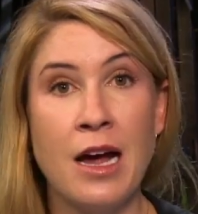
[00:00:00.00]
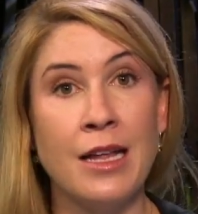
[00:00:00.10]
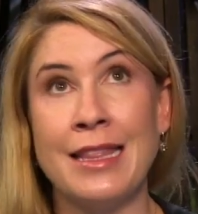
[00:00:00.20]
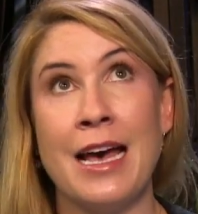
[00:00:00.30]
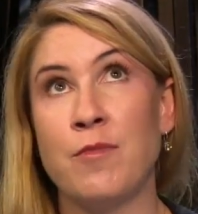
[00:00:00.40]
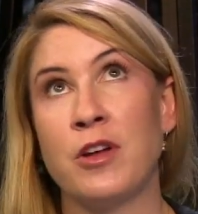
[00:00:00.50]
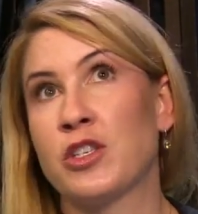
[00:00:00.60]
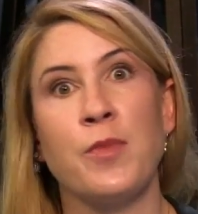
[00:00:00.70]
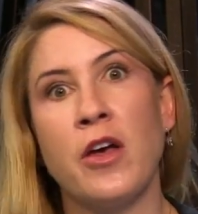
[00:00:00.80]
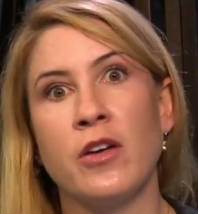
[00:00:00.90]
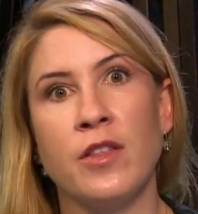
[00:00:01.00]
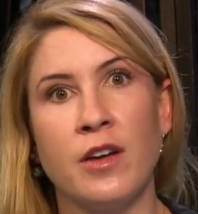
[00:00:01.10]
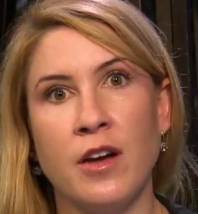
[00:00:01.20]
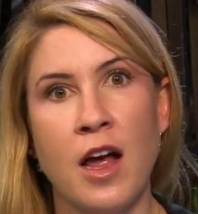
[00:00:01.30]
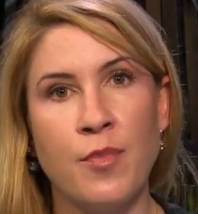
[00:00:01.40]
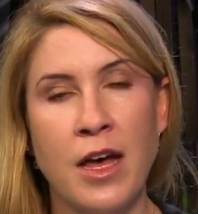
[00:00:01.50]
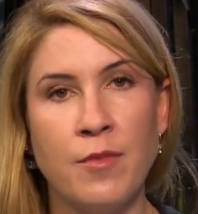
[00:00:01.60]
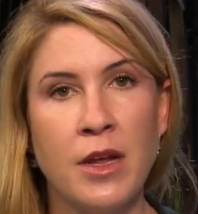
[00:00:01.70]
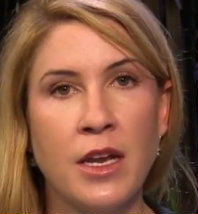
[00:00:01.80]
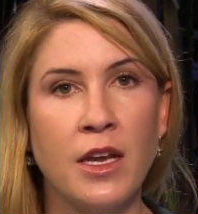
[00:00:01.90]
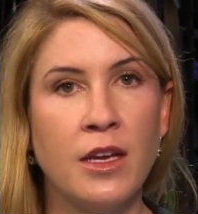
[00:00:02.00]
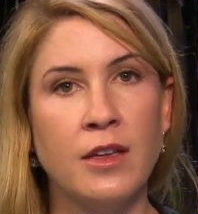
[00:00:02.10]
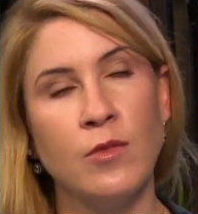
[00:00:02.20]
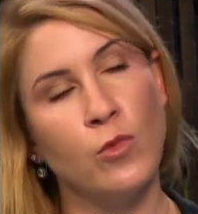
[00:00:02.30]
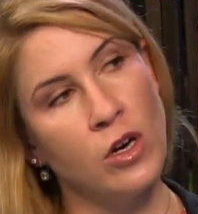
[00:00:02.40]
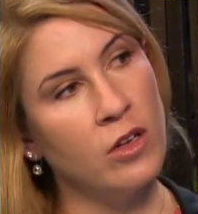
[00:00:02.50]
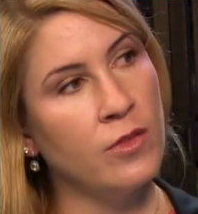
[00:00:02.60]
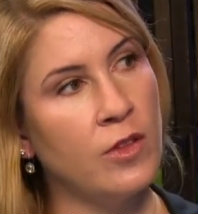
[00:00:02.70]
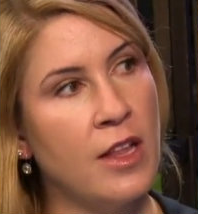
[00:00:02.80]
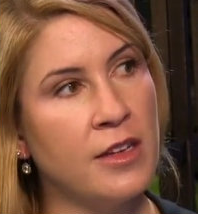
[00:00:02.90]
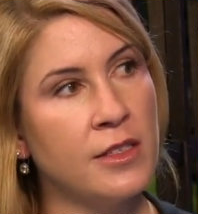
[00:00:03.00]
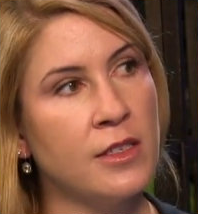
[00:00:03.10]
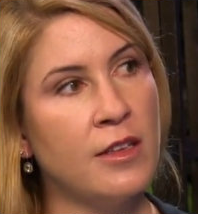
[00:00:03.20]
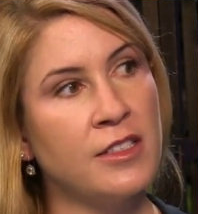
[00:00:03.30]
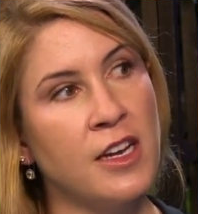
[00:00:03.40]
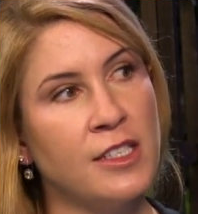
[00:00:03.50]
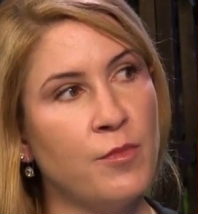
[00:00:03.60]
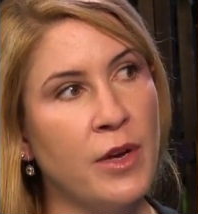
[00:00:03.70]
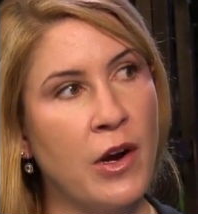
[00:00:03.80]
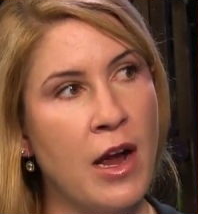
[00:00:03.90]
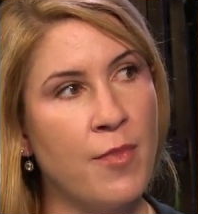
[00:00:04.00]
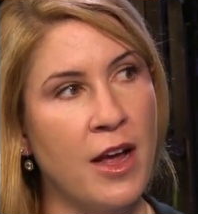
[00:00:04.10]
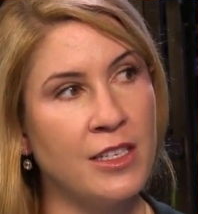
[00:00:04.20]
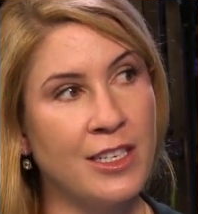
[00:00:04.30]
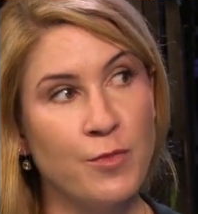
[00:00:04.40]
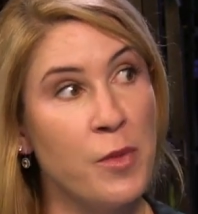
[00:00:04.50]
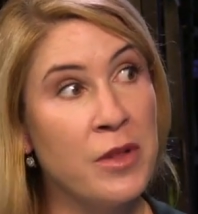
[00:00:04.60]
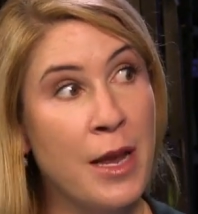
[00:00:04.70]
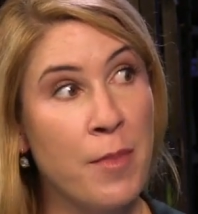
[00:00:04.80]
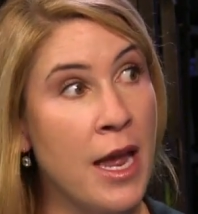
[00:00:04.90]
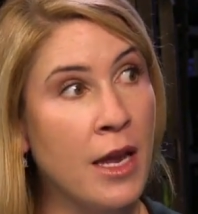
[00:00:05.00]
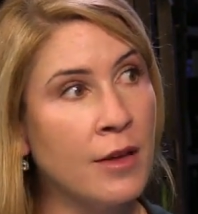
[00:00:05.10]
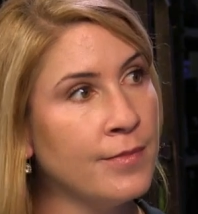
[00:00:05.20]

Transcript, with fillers: not that much smaller than an iPad mini, well, let's let's get some bigger iPads because people like big.